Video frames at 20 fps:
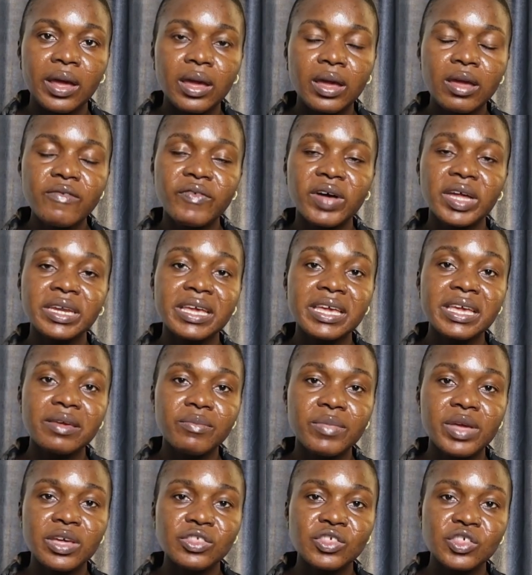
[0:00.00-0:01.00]
If an
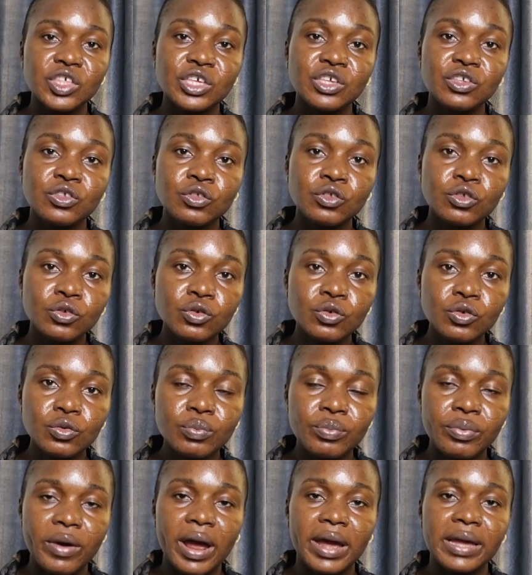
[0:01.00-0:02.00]
image is
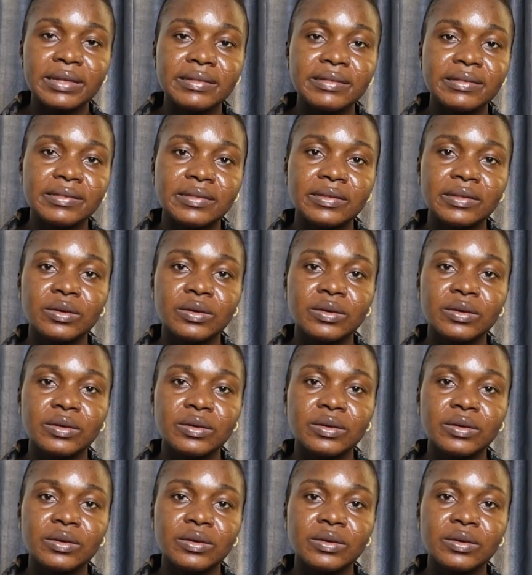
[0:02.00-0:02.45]
too bright,